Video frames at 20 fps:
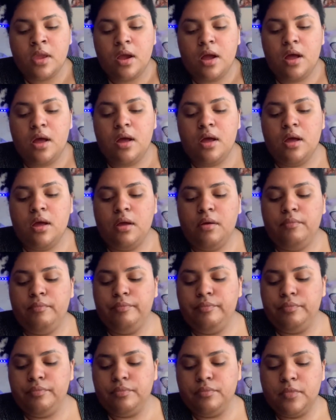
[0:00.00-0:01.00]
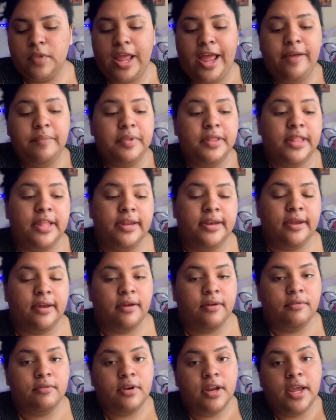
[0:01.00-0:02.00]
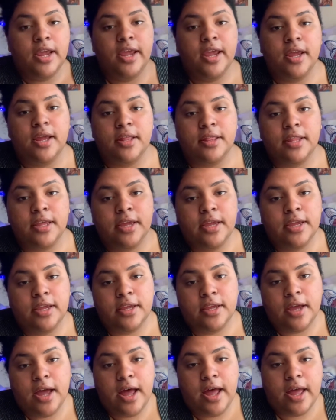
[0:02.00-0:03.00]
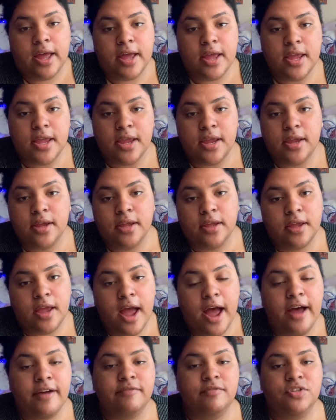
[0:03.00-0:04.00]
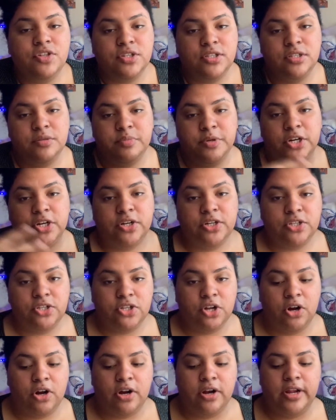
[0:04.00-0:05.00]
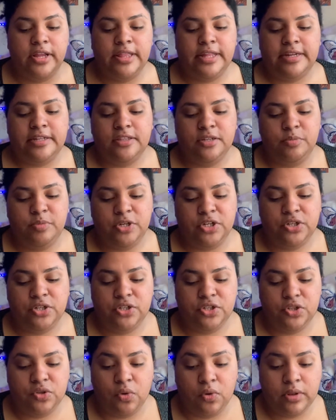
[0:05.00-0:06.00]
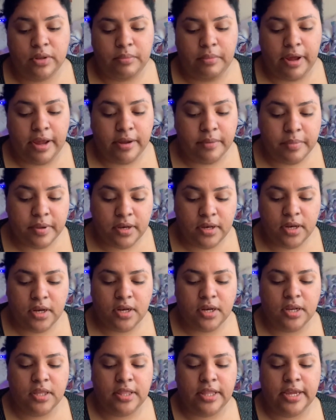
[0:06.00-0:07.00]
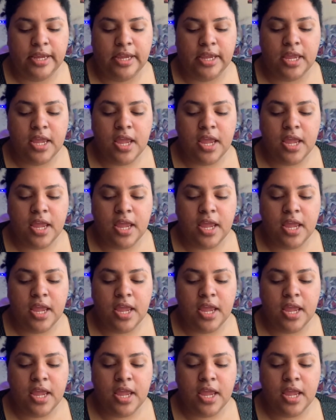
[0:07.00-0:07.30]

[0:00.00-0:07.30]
um I've been let down and like I have just the purest heart and like the purest soul in my opinion and like